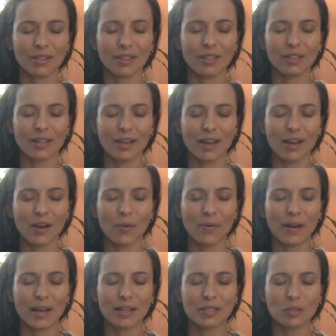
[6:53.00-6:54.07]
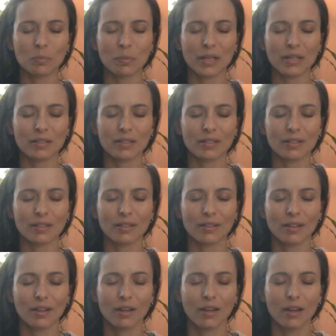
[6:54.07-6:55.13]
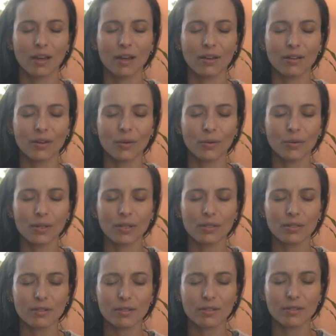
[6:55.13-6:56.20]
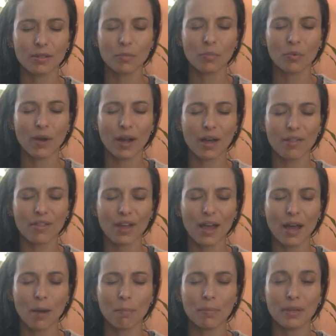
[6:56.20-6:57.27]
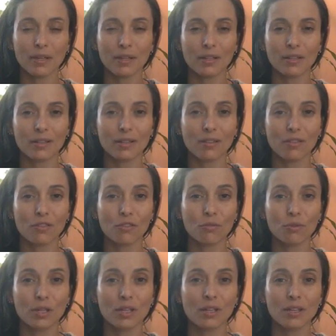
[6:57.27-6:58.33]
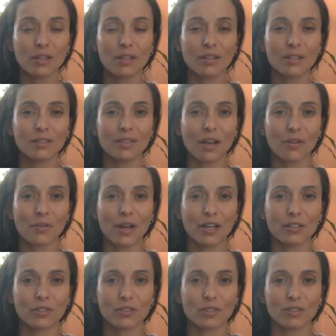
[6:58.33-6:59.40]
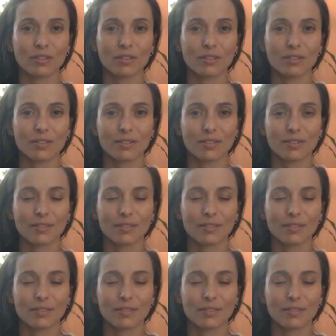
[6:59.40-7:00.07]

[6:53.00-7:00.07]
inhale, expanding, and notice the breath happening in 3 directions.